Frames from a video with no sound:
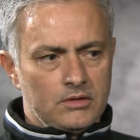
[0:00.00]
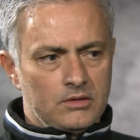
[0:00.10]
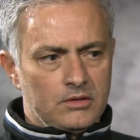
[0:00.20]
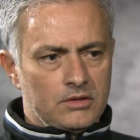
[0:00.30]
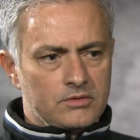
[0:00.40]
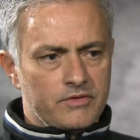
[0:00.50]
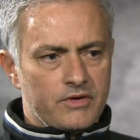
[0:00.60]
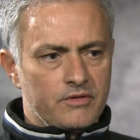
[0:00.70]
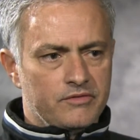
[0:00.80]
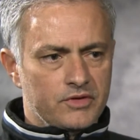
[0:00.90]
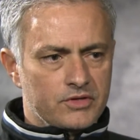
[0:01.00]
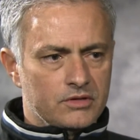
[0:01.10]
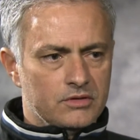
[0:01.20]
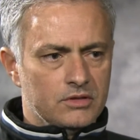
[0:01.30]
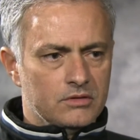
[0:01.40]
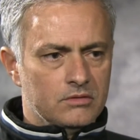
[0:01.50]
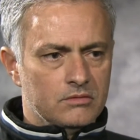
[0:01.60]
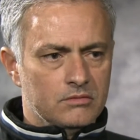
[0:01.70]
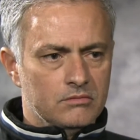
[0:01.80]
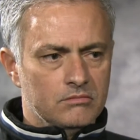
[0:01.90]
is very efficient
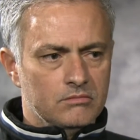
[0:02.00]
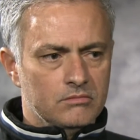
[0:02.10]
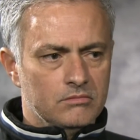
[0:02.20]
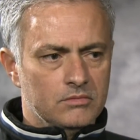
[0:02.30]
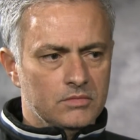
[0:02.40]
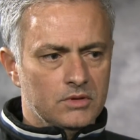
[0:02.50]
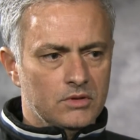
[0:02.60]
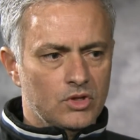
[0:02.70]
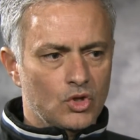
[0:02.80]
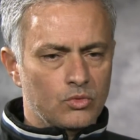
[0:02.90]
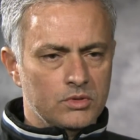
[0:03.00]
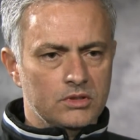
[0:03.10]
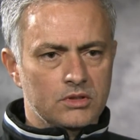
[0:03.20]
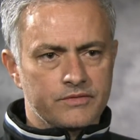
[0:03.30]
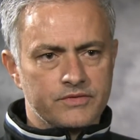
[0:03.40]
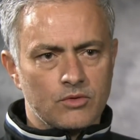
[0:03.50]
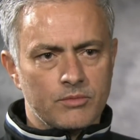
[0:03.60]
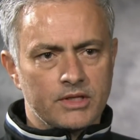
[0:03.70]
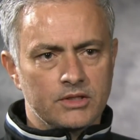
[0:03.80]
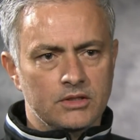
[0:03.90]
in no need of so
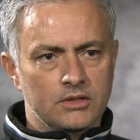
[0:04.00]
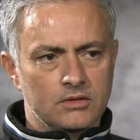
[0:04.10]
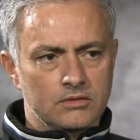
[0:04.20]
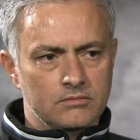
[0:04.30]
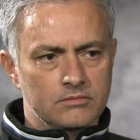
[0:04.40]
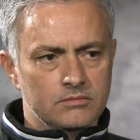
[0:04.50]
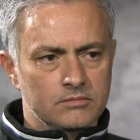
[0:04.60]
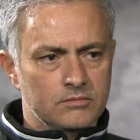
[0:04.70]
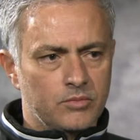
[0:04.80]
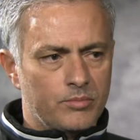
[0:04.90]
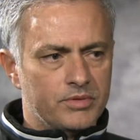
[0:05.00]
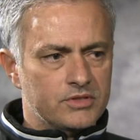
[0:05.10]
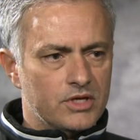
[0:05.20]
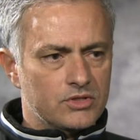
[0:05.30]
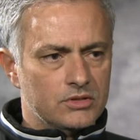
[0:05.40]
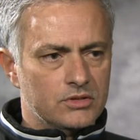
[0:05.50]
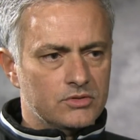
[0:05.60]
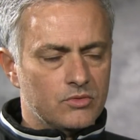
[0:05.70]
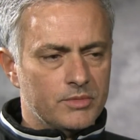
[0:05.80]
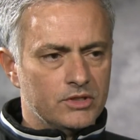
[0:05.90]
many ball possession and
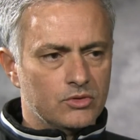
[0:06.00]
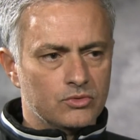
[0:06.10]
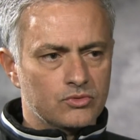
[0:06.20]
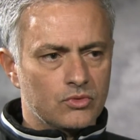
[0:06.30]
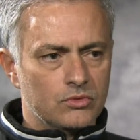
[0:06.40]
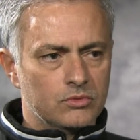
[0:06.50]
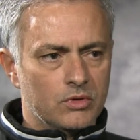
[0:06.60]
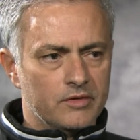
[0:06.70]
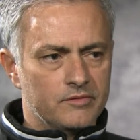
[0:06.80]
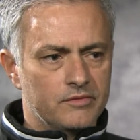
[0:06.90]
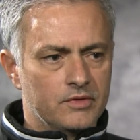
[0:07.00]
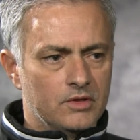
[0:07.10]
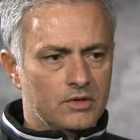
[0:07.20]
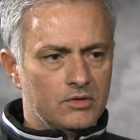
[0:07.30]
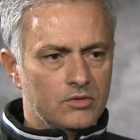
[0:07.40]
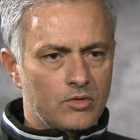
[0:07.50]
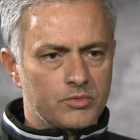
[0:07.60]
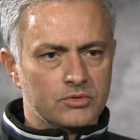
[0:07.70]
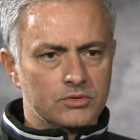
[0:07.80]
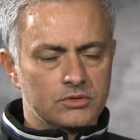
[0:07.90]
so many control to have
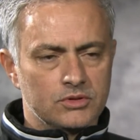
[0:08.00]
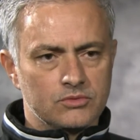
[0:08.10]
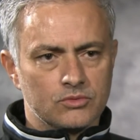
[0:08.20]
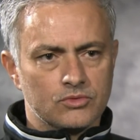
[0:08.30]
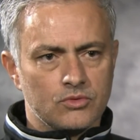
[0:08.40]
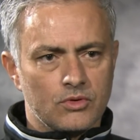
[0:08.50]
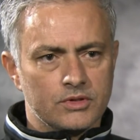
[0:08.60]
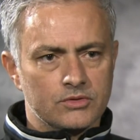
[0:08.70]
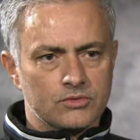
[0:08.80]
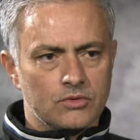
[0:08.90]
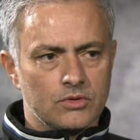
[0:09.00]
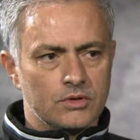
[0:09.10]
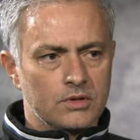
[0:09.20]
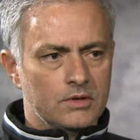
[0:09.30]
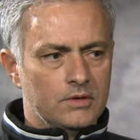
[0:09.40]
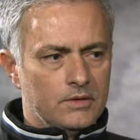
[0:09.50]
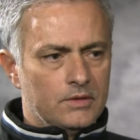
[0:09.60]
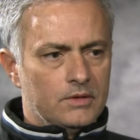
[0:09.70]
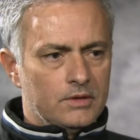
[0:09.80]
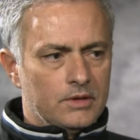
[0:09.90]
opportunities to score and score.
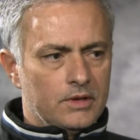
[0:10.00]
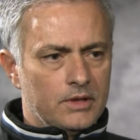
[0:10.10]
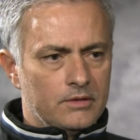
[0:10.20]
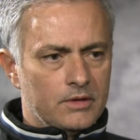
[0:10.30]
And